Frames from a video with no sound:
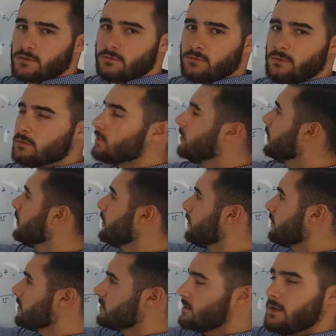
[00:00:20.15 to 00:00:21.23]
of all
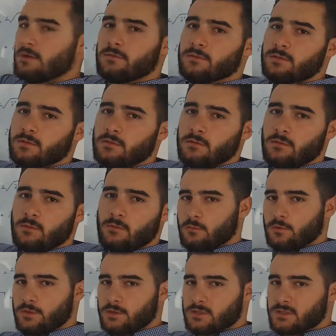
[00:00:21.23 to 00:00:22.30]
the 7 with